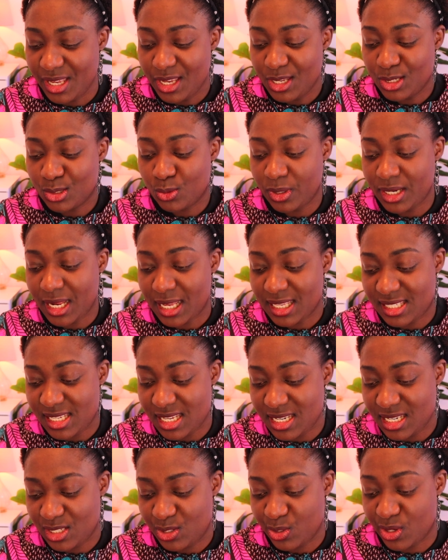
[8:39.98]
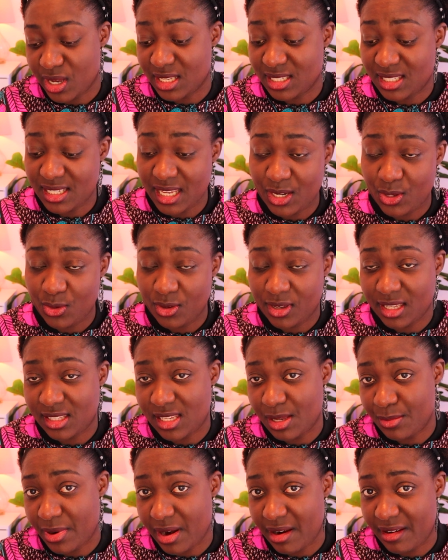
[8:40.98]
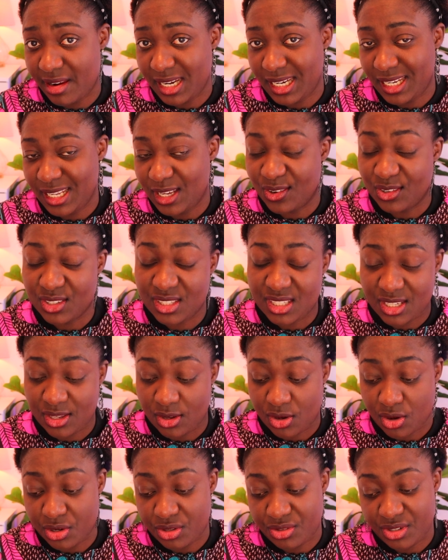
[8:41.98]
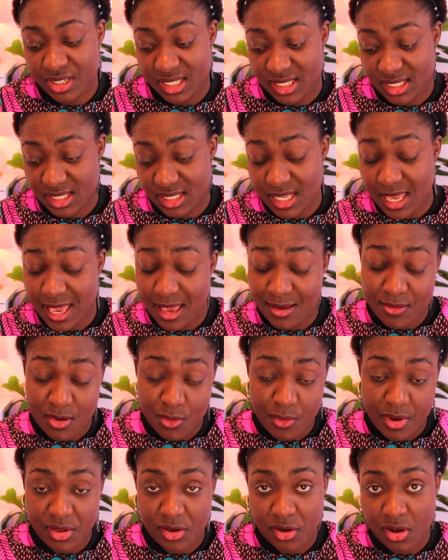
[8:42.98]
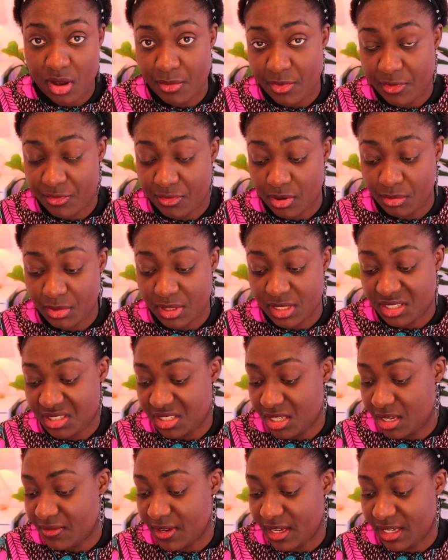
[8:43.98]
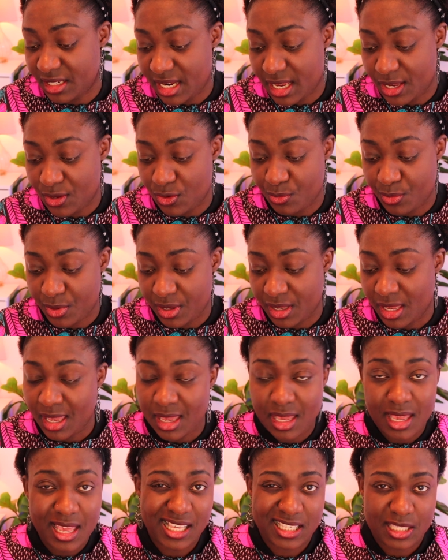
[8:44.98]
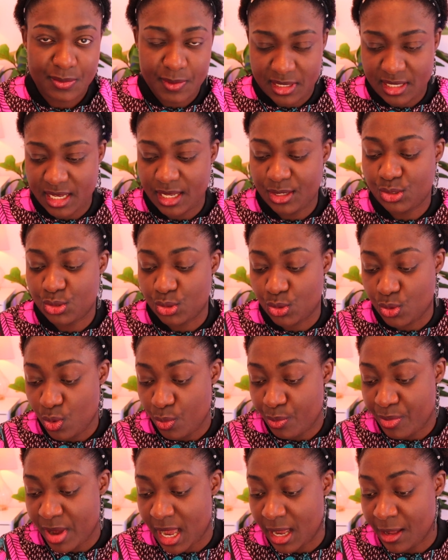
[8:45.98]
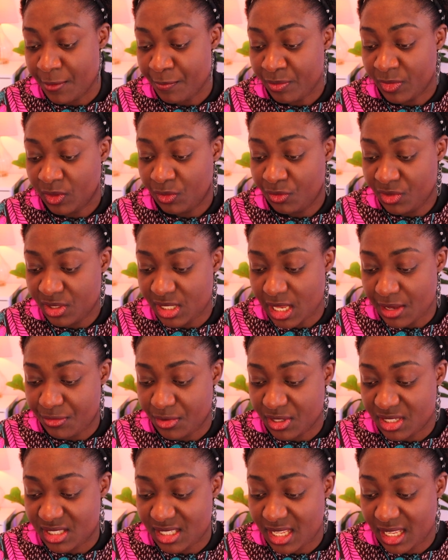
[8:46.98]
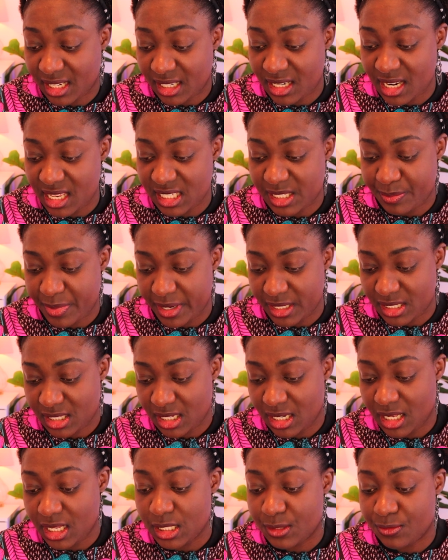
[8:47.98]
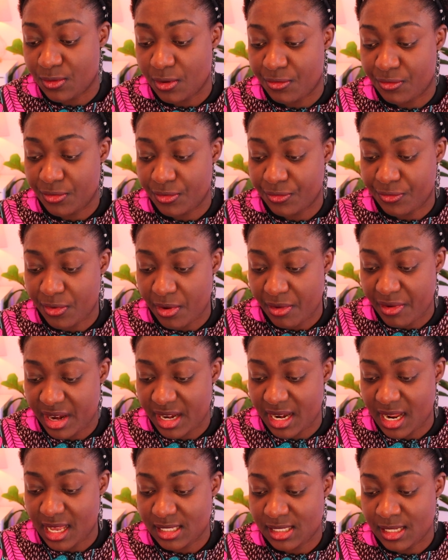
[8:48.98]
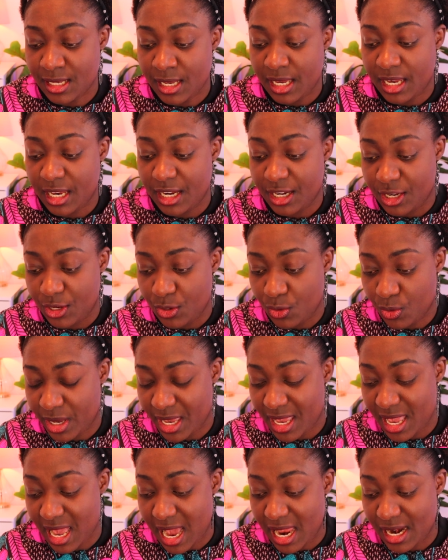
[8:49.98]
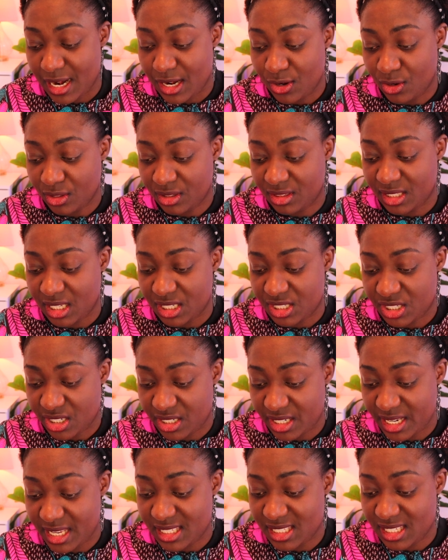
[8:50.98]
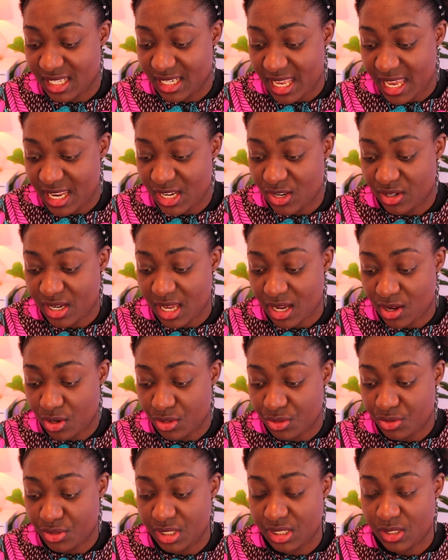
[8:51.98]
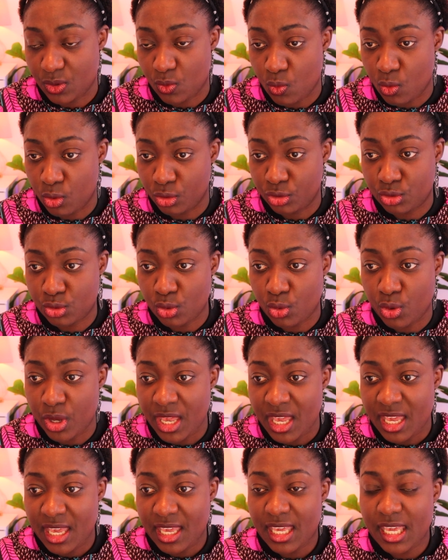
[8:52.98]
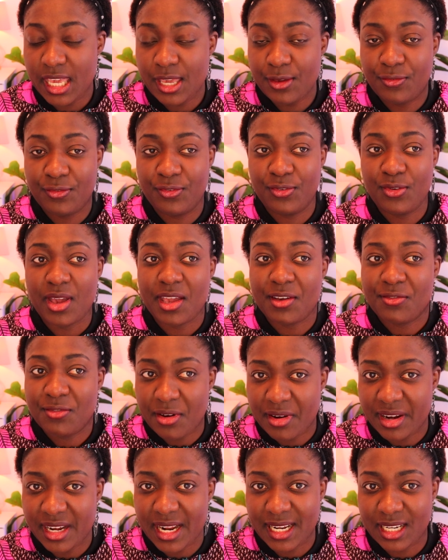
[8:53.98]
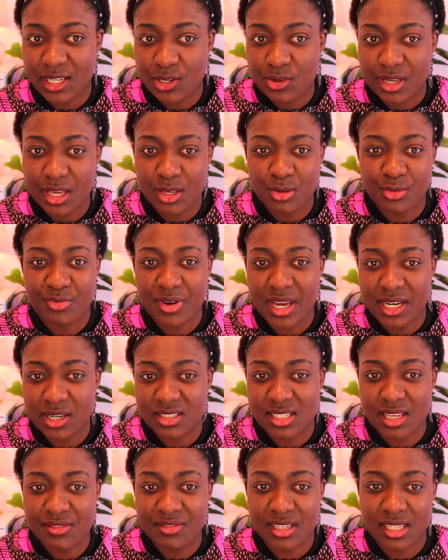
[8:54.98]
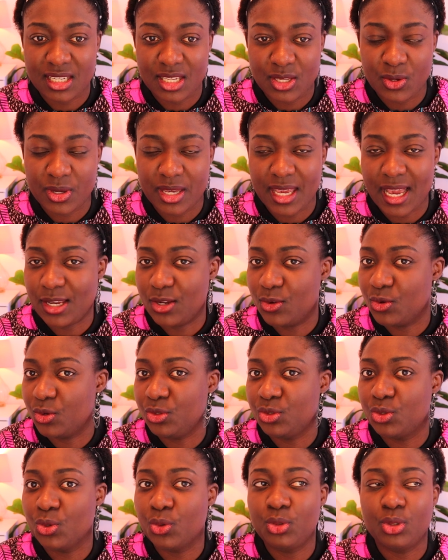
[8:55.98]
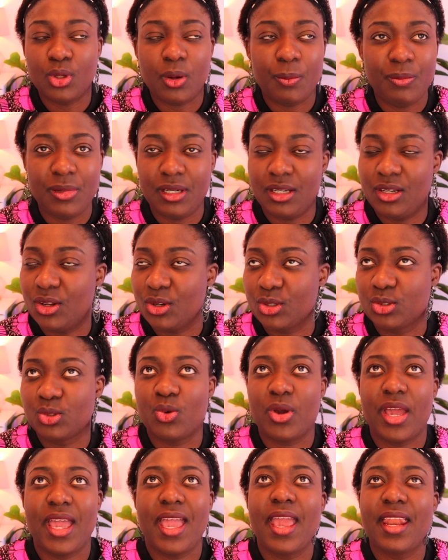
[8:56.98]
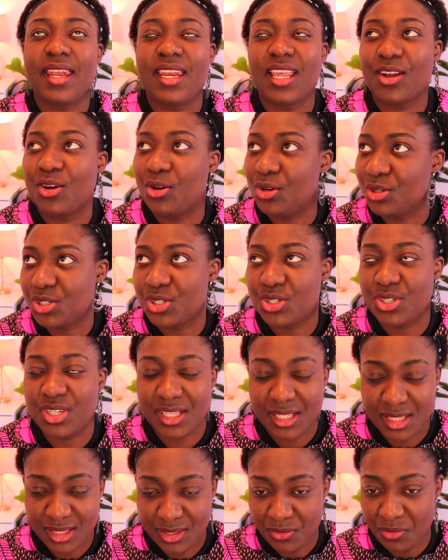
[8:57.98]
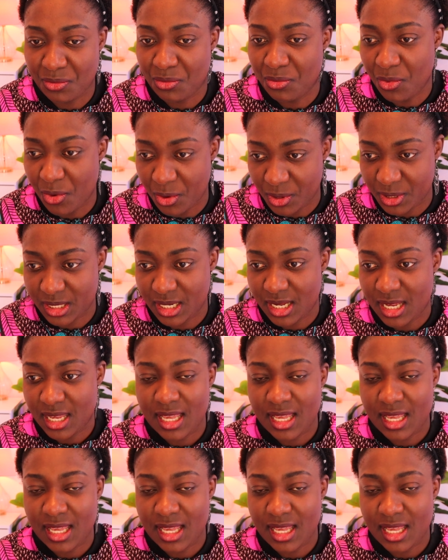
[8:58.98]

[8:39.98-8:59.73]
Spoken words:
So what they are saying is you can stay in the UK temporarily until your country is safe or where you're coming from is safe, and then you'll be expected to go back. Visa for stateless person is for foreigners in the UK and not nationals in any other country in the world. So if you're a foreigner in the UK, you find yourself in the UK and you do not belong to any country in the world,